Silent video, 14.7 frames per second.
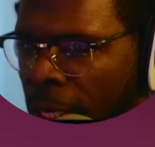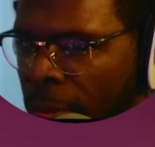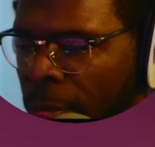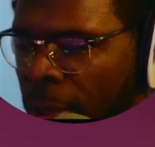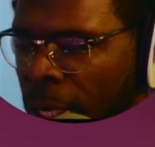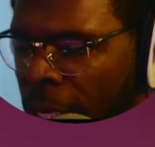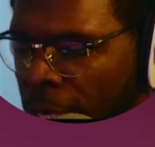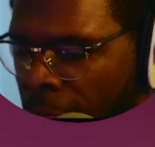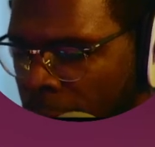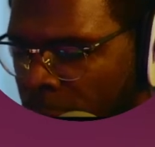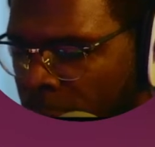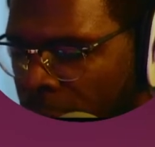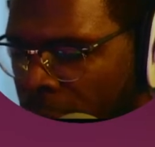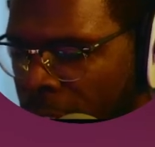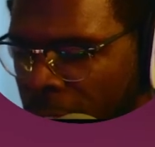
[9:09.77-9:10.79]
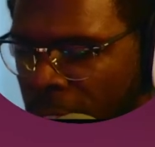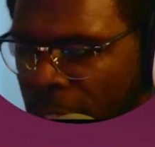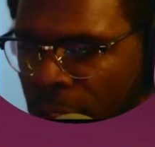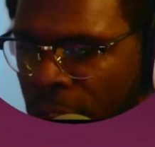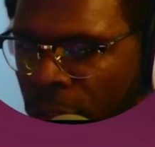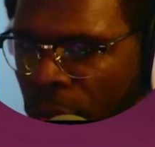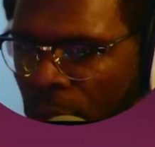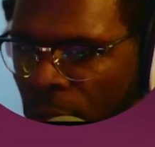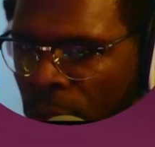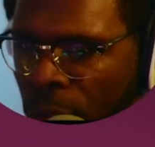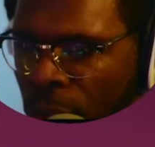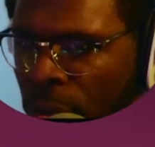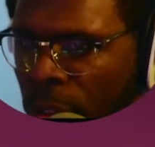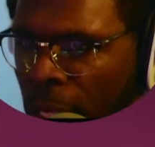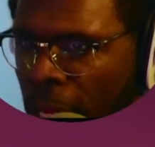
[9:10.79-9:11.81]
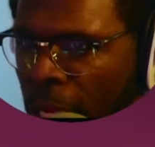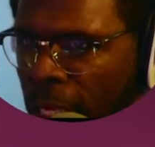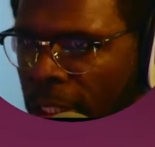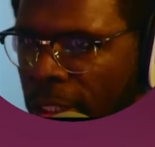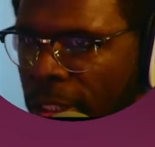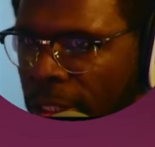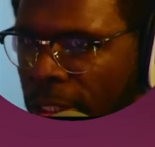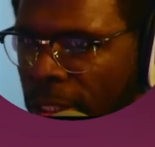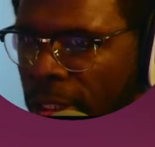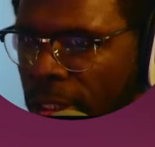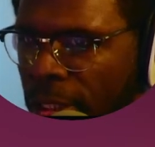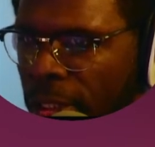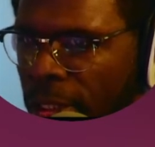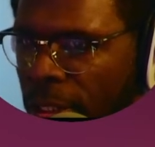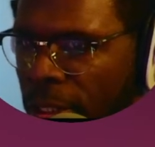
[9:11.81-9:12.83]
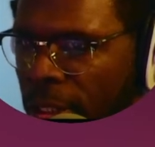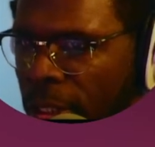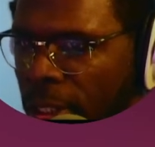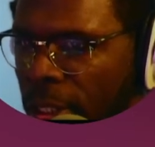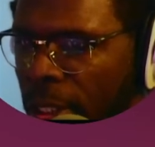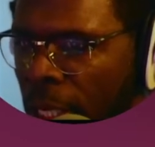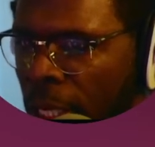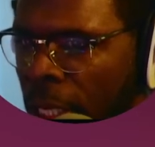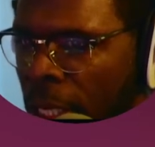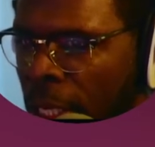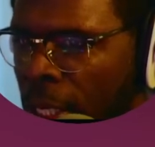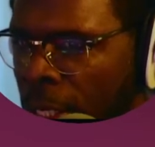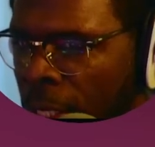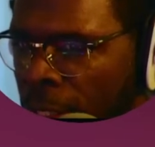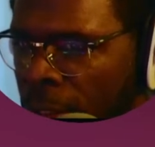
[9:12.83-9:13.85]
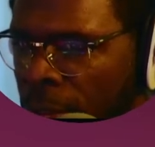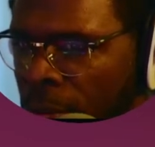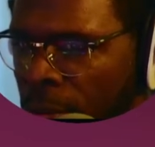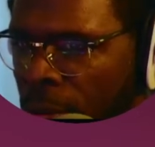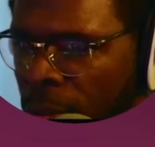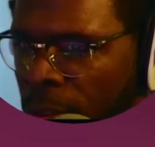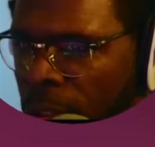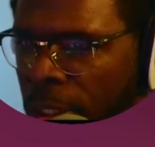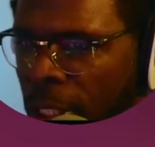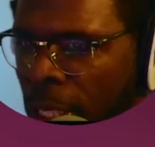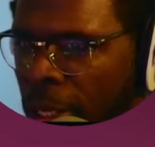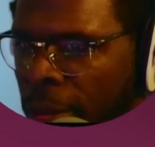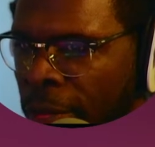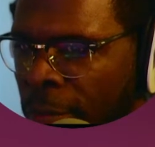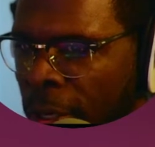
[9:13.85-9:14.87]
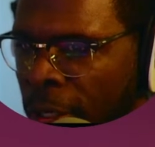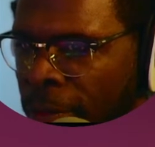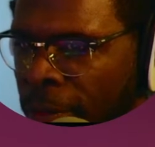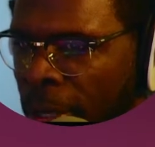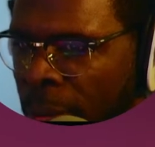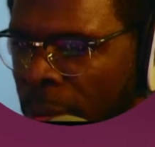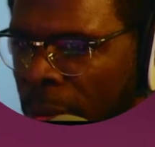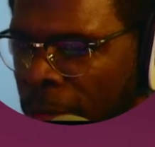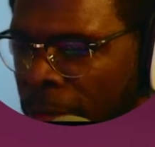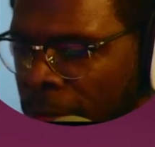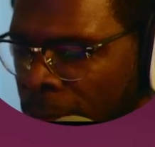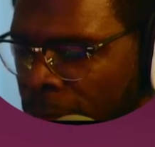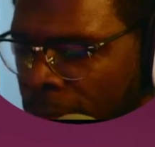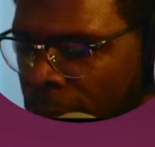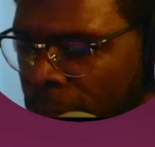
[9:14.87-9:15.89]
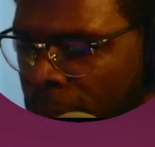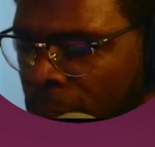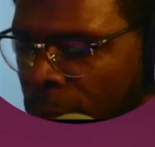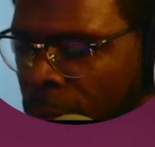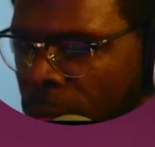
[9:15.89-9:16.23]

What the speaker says: by pressing Control X and save modify buffers. So we're going